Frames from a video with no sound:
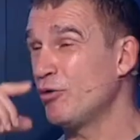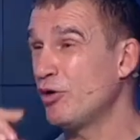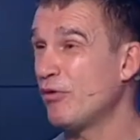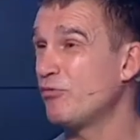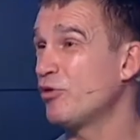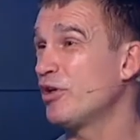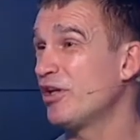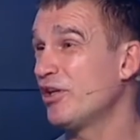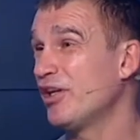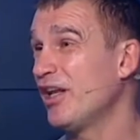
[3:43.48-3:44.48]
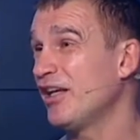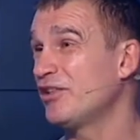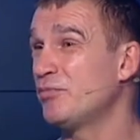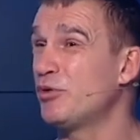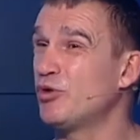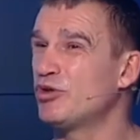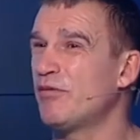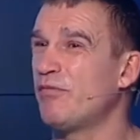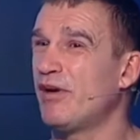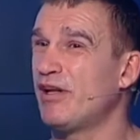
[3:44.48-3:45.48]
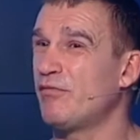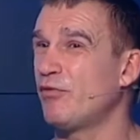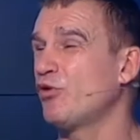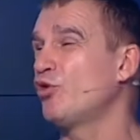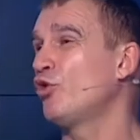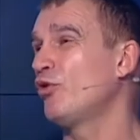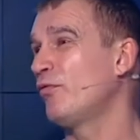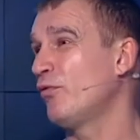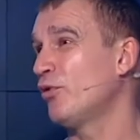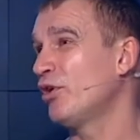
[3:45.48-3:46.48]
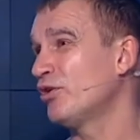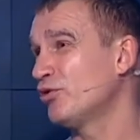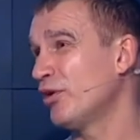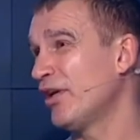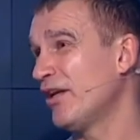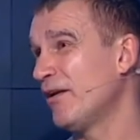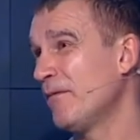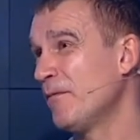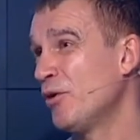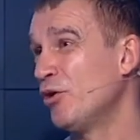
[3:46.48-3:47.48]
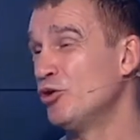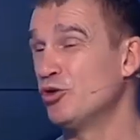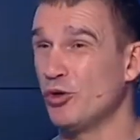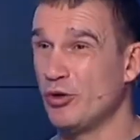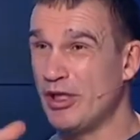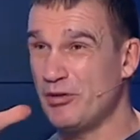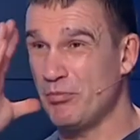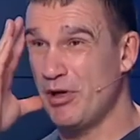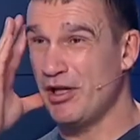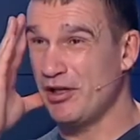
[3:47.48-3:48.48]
how you have to kill the legs because I fight for 34 years already. So that's